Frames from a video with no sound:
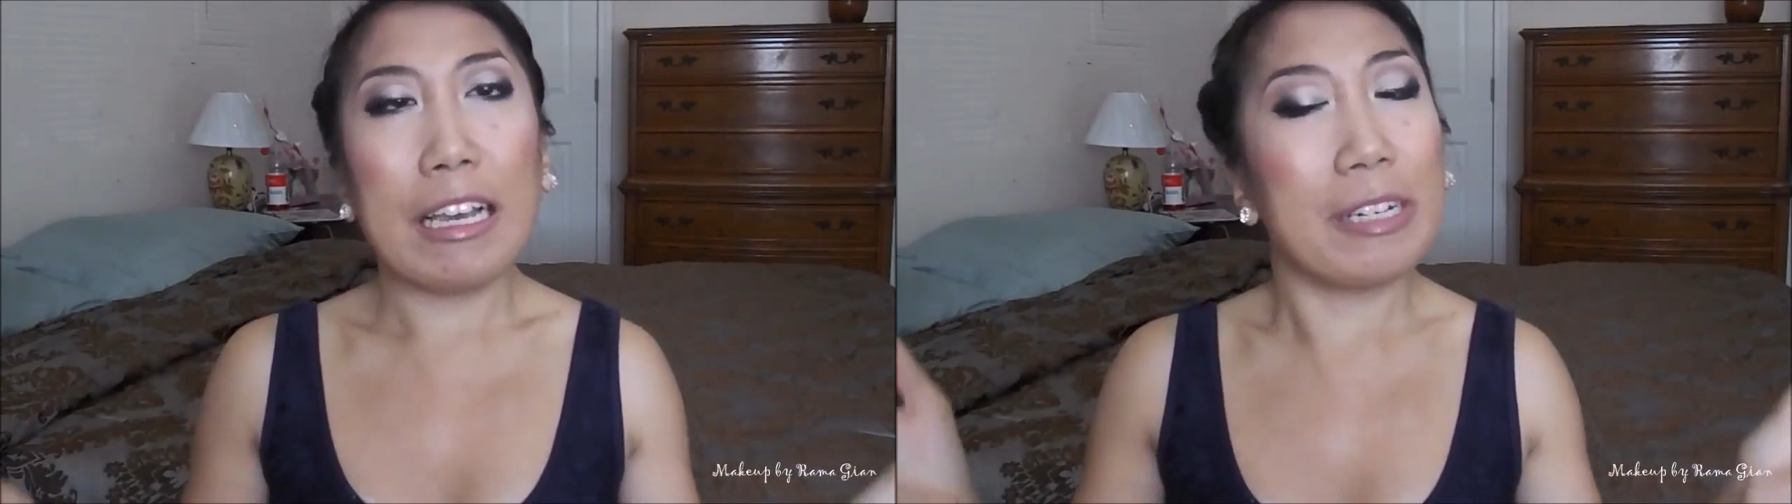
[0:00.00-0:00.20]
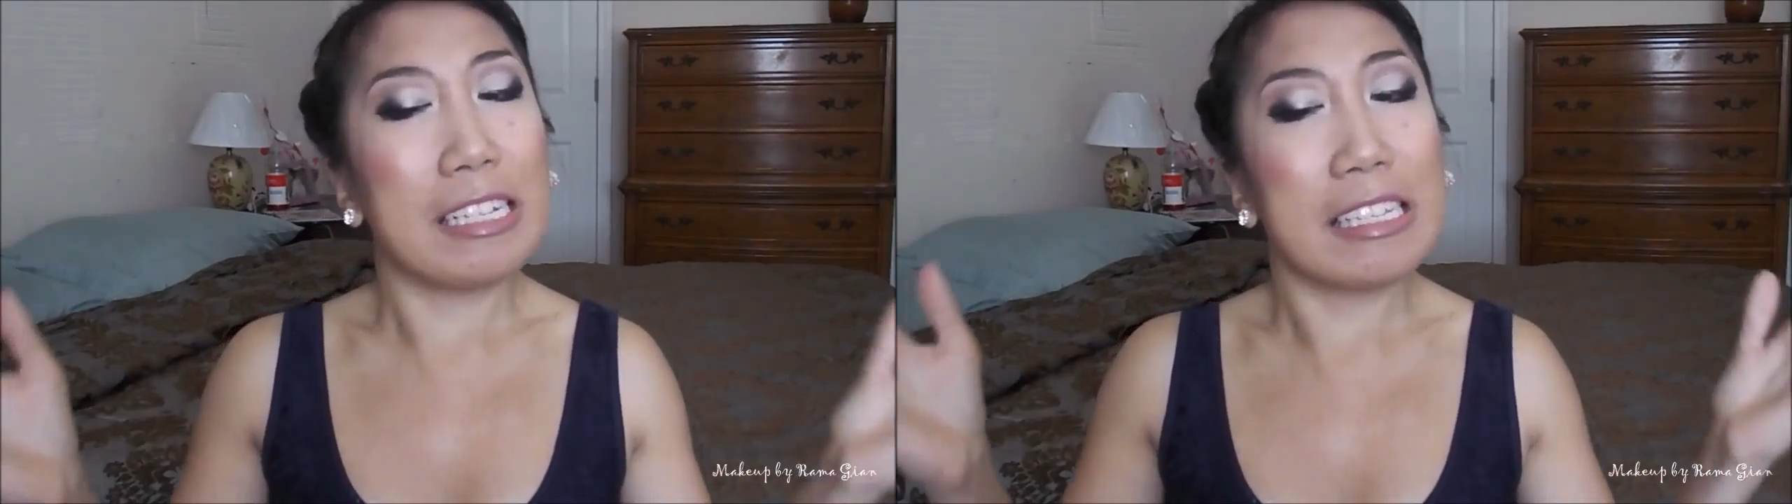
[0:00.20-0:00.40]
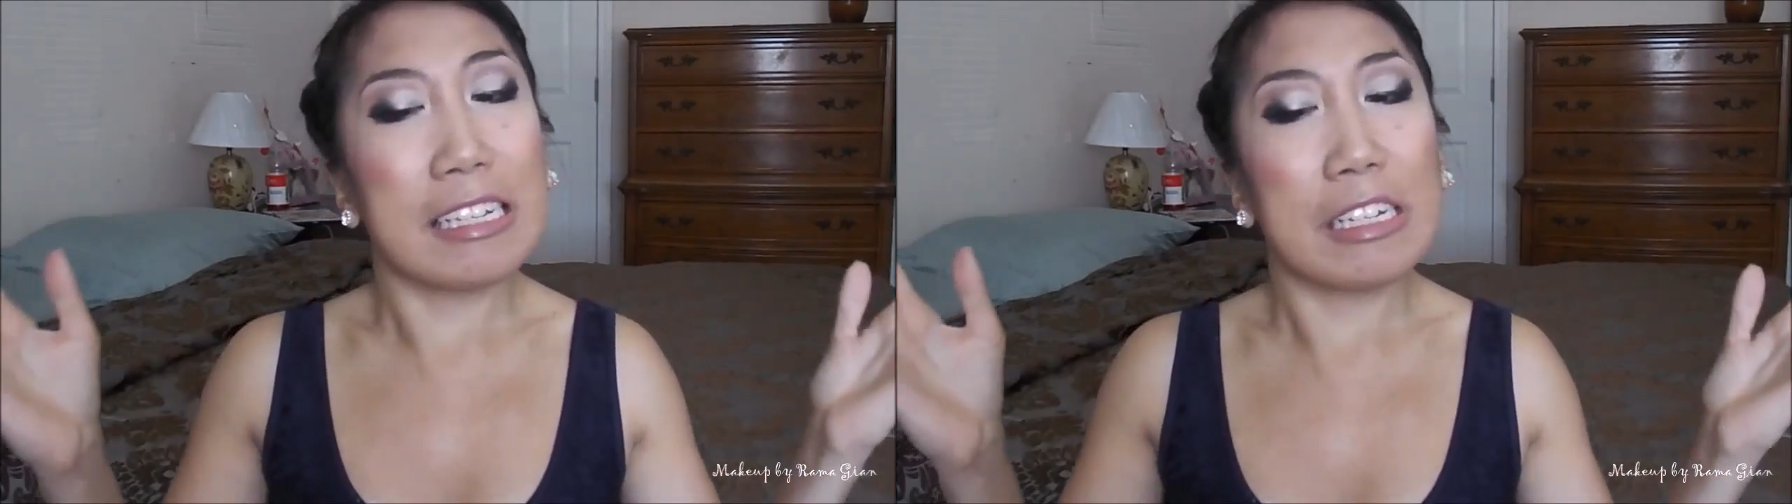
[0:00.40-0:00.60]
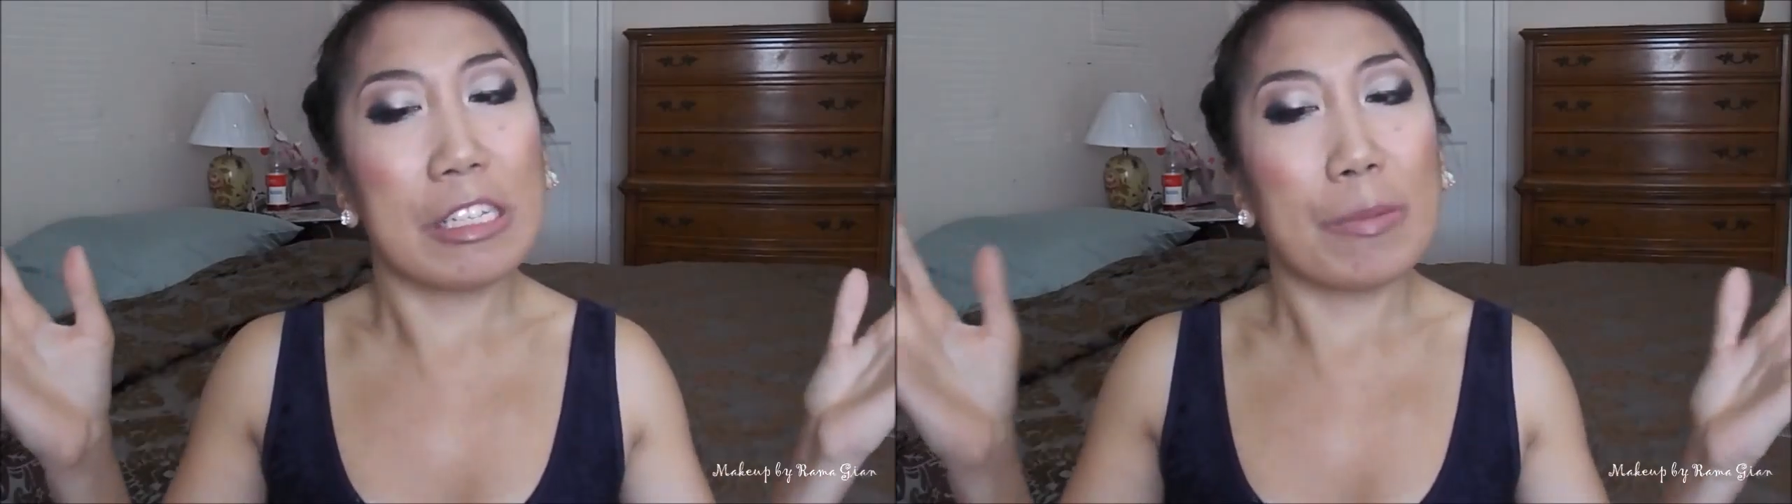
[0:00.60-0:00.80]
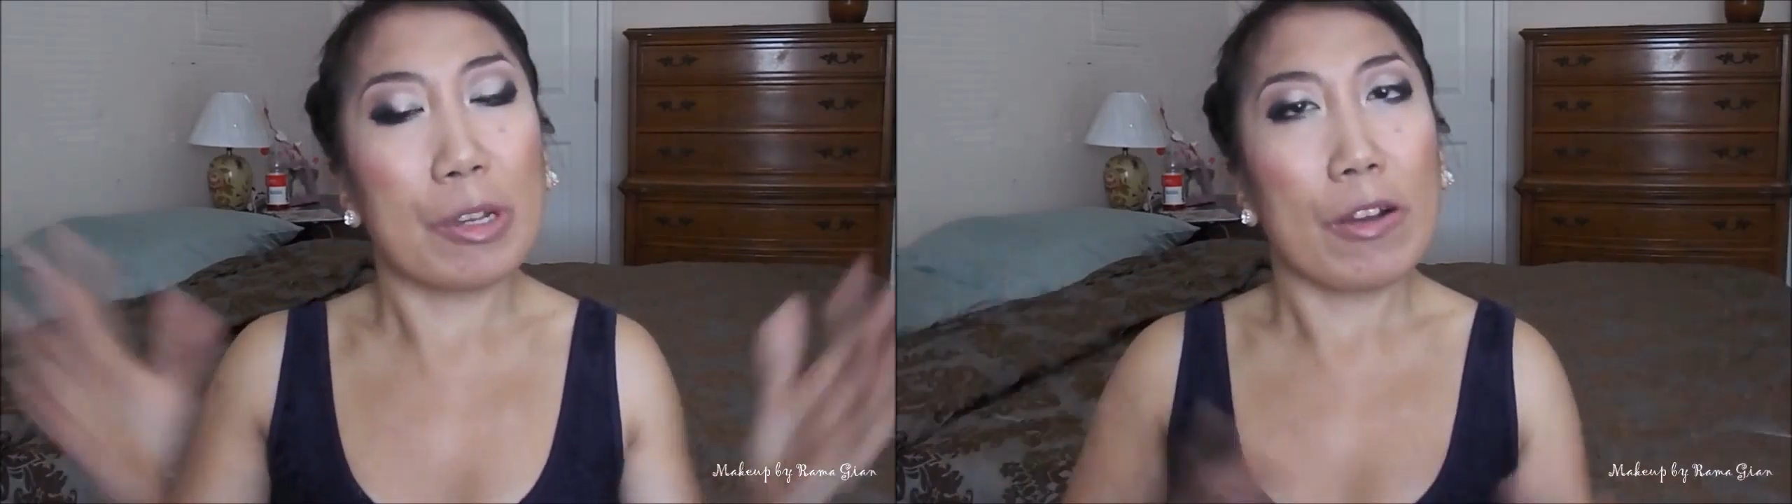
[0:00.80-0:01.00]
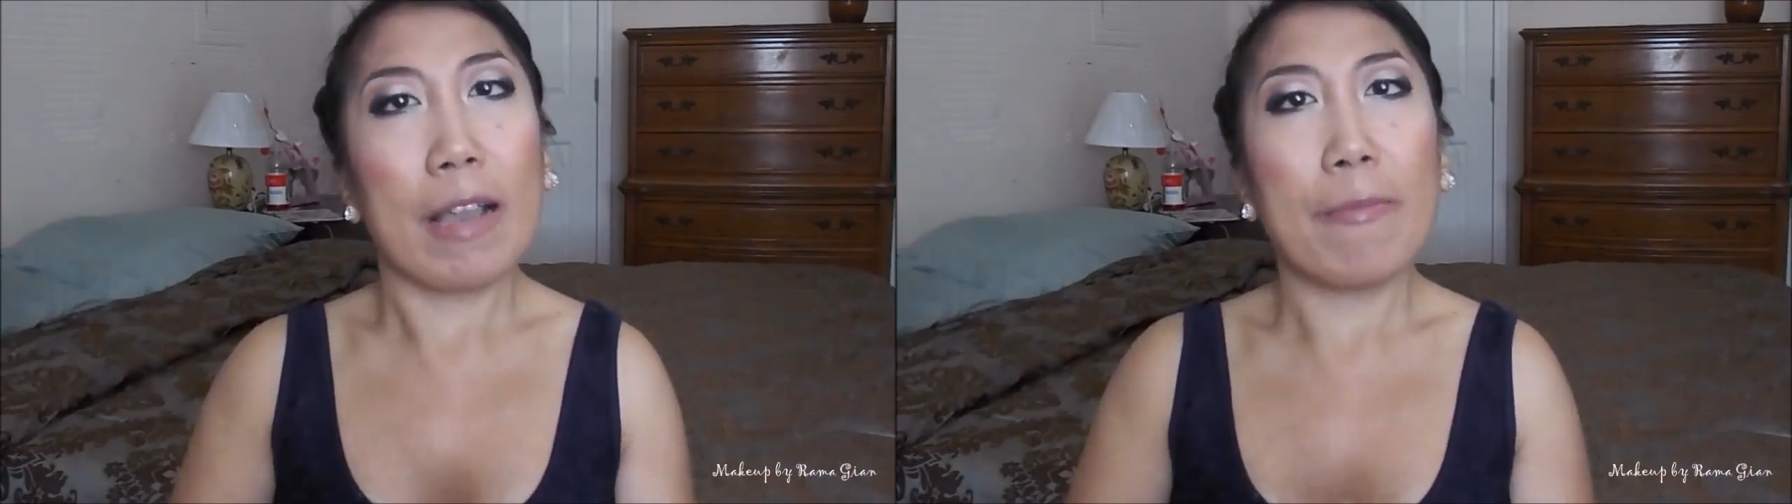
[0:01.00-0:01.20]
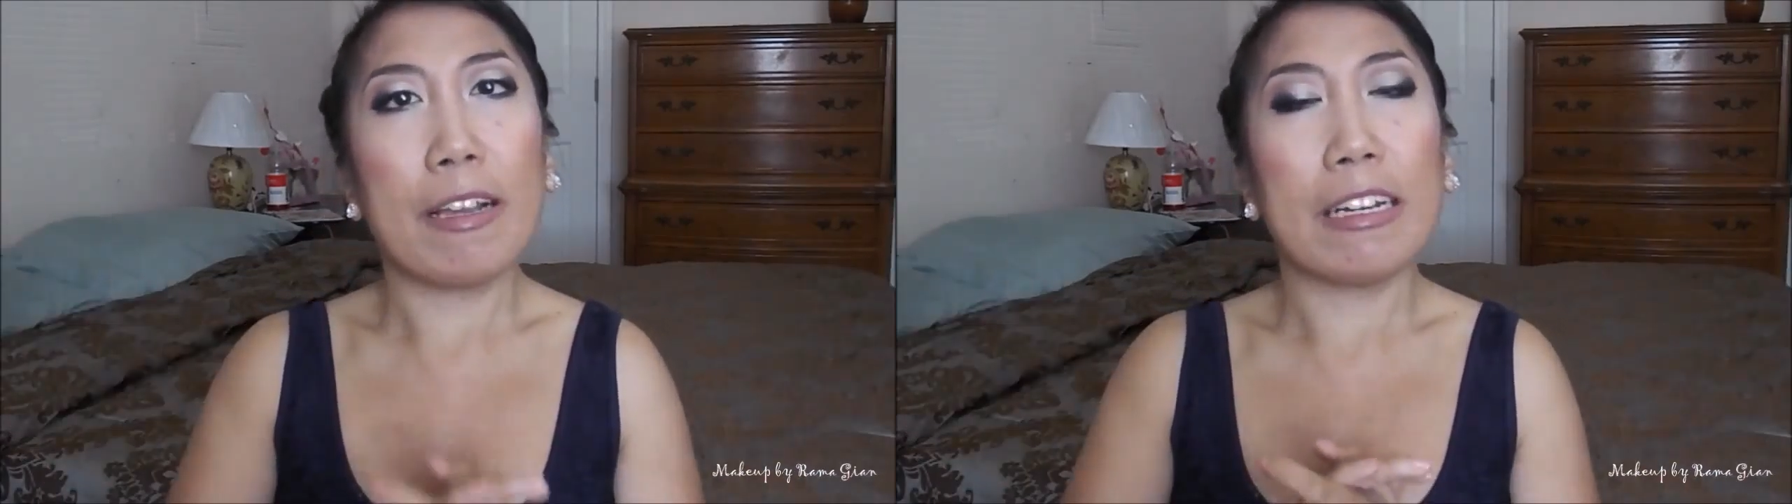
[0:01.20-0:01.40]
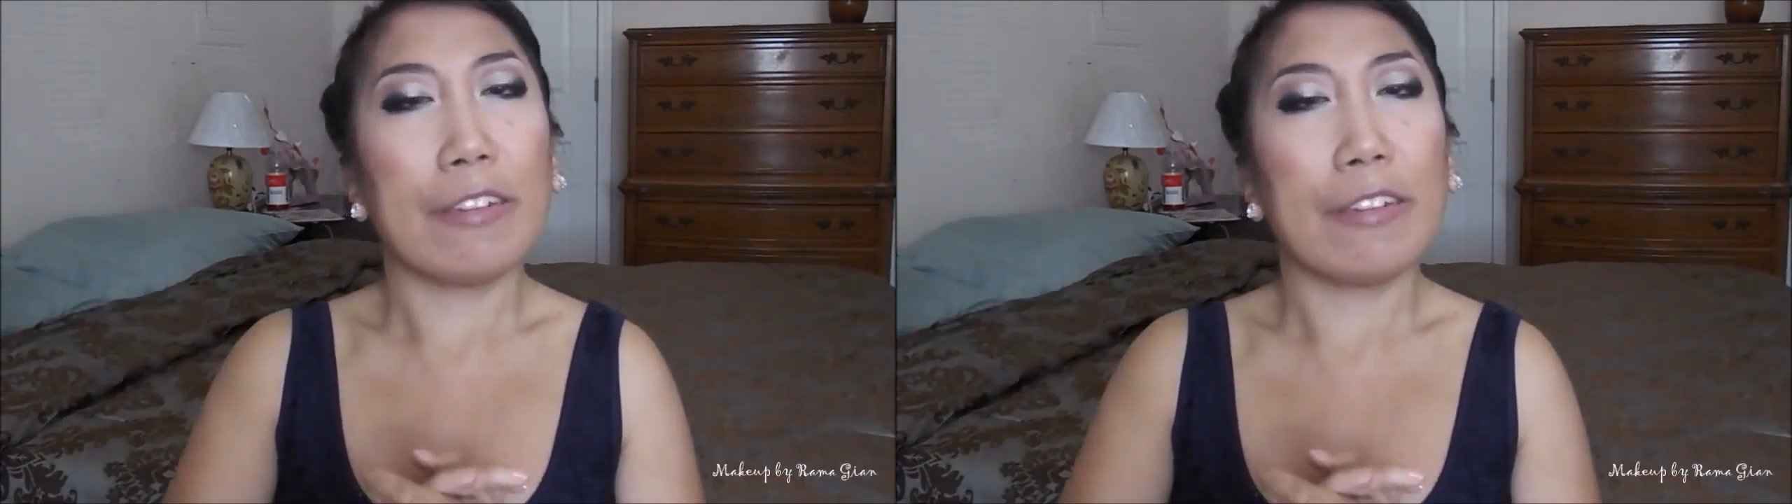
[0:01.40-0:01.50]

Please hit the subscribe button